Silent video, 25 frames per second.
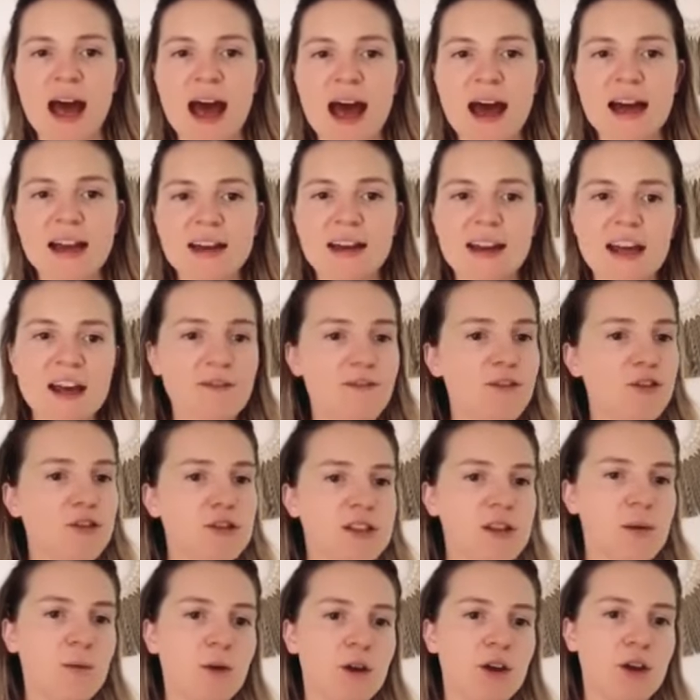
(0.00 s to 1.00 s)
And if you're
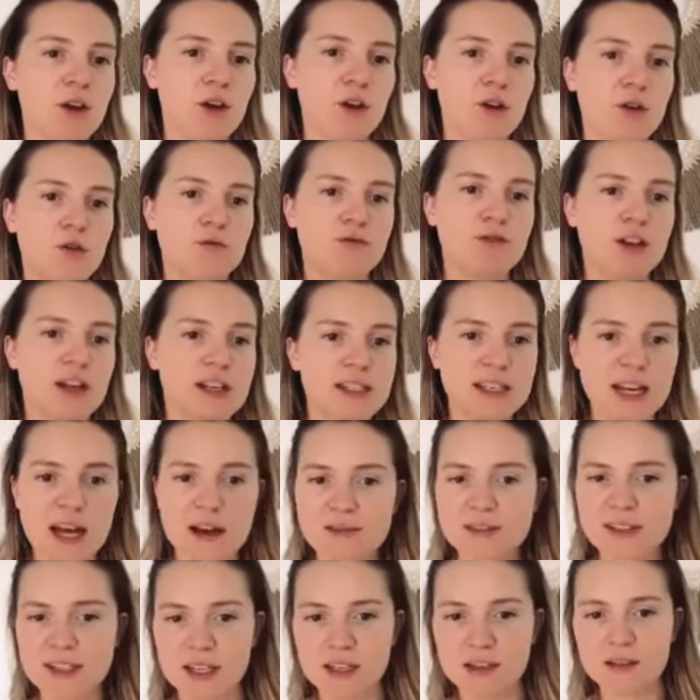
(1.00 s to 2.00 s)
someone who doesn't
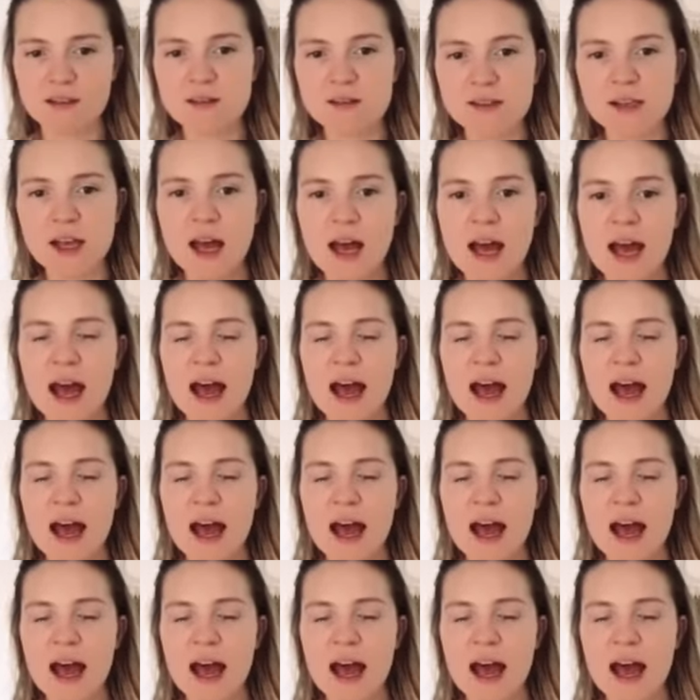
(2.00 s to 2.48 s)
have skills